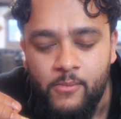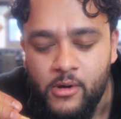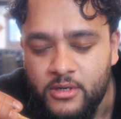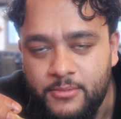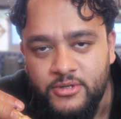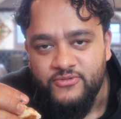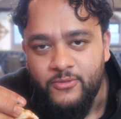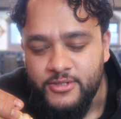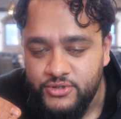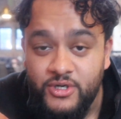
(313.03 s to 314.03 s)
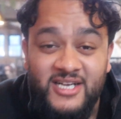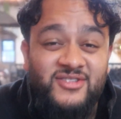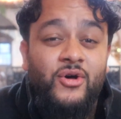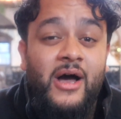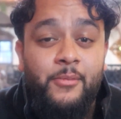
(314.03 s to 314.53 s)
Oh my God, I'm lost for words. You guys
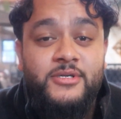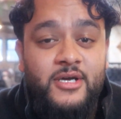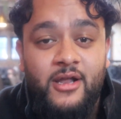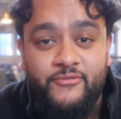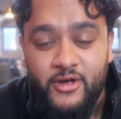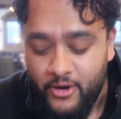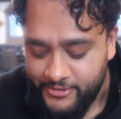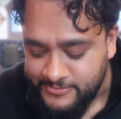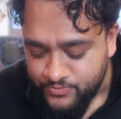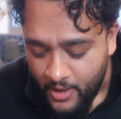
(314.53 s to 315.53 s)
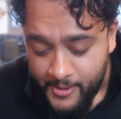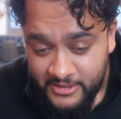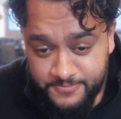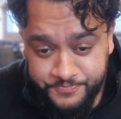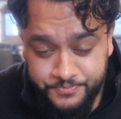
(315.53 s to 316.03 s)
know how much I love nihari.
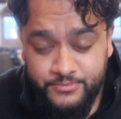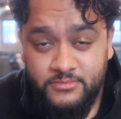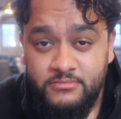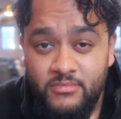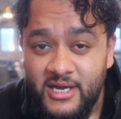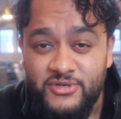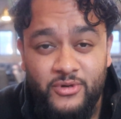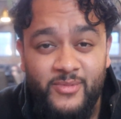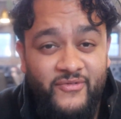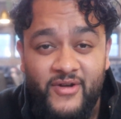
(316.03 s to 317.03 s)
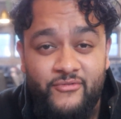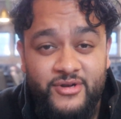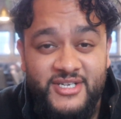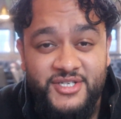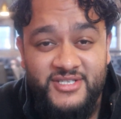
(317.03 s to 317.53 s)
It's one of my
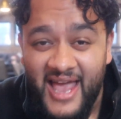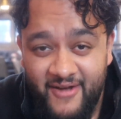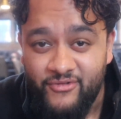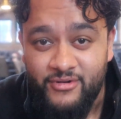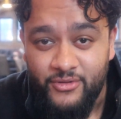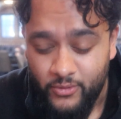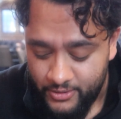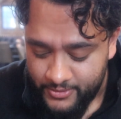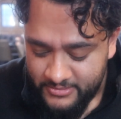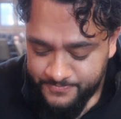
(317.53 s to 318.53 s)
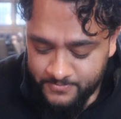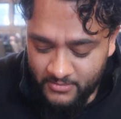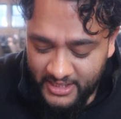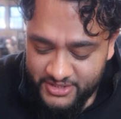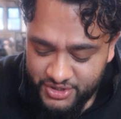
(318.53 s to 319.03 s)
favorite dishes ever in the world.
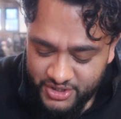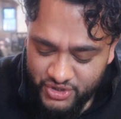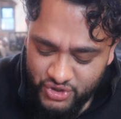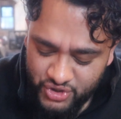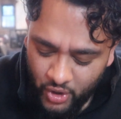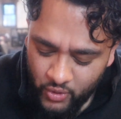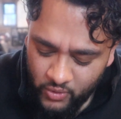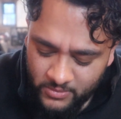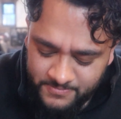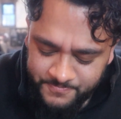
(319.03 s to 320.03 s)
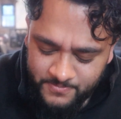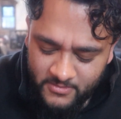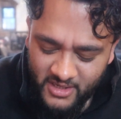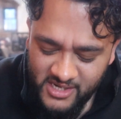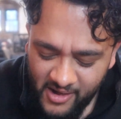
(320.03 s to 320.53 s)
It's just so
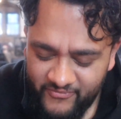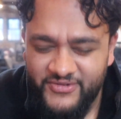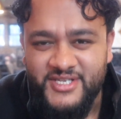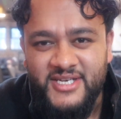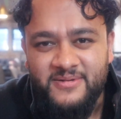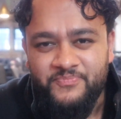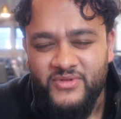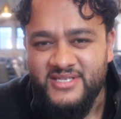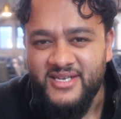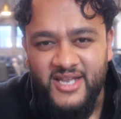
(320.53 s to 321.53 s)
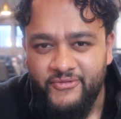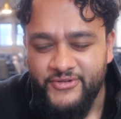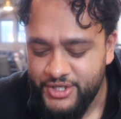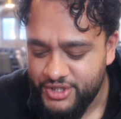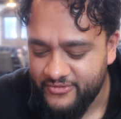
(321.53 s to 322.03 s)
comforting. It's the
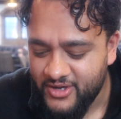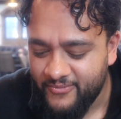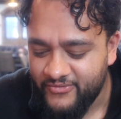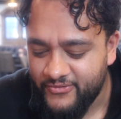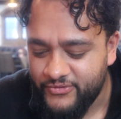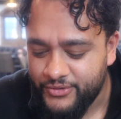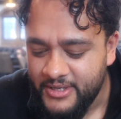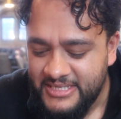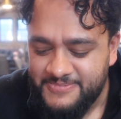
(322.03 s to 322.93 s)
definition of comfort food.